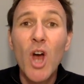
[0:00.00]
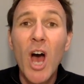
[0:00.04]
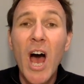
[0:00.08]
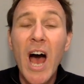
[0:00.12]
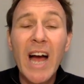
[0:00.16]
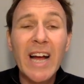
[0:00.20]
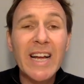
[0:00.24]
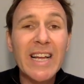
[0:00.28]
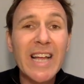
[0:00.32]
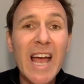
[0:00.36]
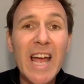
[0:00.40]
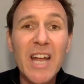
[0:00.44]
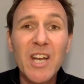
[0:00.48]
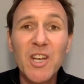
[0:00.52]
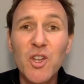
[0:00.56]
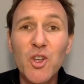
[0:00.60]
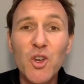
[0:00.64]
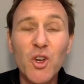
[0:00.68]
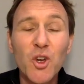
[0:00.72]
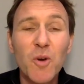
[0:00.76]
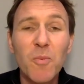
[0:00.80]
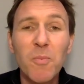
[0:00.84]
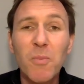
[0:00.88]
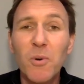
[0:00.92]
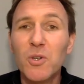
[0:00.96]
Again, you
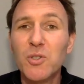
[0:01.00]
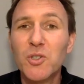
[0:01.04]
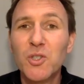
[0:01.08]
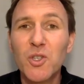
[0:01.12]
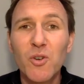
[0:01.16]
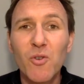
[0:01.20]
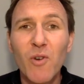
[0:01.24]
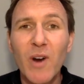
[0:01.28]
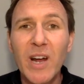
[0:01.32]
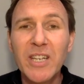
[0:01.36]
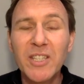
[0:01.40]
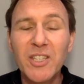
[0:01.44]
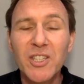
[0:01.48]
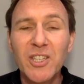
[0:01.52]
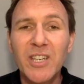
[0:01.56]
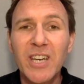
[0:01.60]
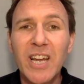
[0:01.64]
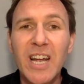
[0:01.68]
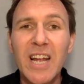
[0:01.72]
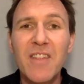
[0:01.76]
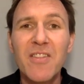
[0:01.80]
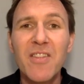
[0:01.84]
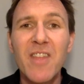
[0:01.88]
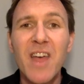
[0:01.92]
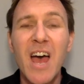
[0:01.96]
can put duration
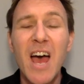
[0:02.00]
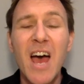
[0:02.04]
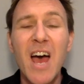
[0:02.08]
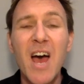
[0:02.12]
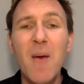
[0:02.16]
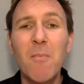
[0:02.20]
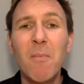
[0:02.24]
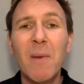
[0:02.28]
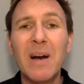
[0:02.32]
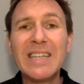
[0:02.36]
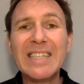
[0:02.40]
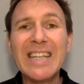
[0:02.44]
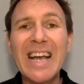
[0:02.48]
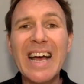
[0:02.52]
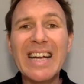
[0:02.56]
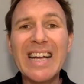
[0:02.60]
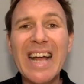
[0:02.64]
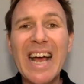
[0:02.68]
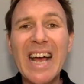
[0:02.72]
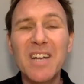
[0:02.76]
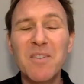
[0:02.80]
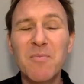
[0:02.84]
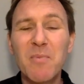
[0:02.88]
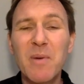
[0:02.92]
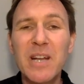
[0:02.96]
in there. My dad
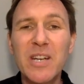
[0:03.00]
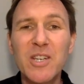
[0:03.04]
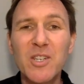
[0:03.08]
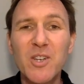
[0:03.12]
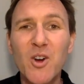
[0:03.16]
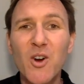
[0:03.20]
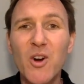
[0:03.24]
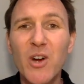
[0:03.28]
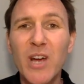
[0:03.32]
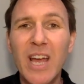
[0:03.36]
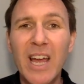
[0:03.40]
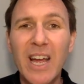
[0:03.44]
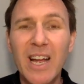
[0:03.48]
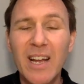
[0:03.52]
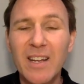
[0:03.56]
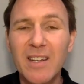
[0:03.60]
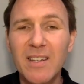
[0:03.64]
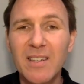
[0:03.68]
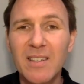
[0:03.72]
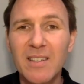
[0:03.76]
had been cooking